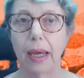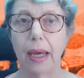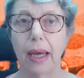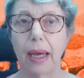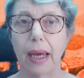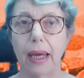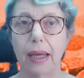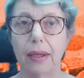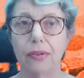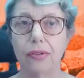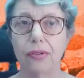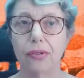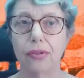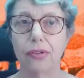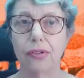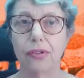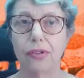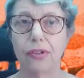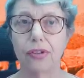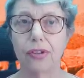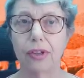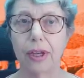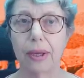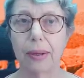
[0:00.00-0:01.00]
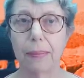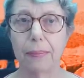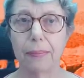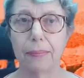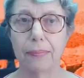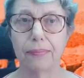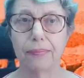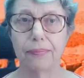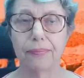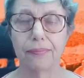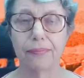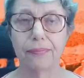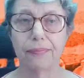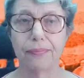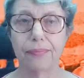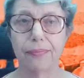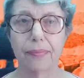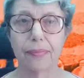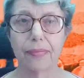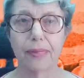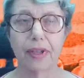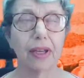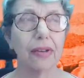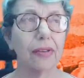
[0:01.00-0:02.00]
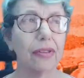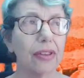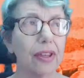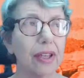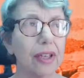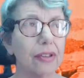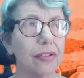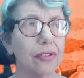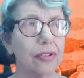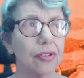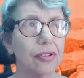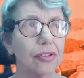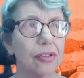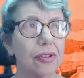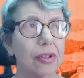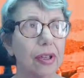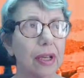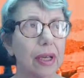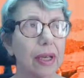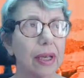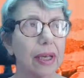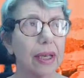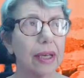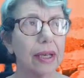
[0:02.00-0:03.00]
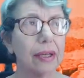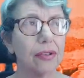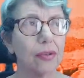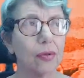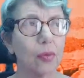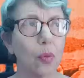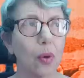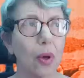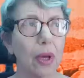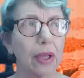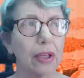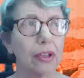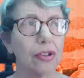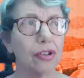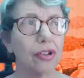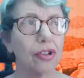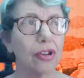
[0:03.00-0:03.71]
And um, this is why